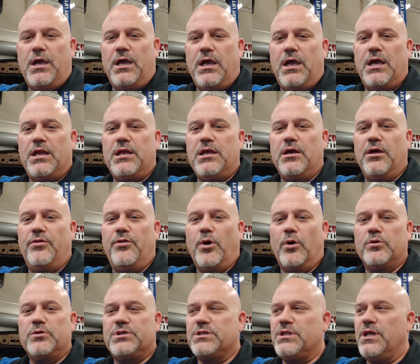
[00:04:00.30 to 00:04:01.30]
any of
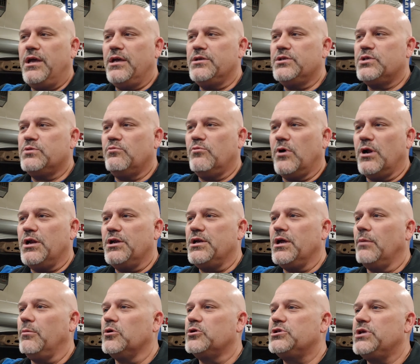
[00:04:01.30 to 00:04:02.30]
those things, we want to
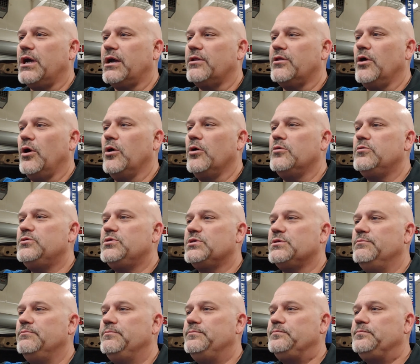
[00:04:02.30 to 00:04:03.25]
double check those.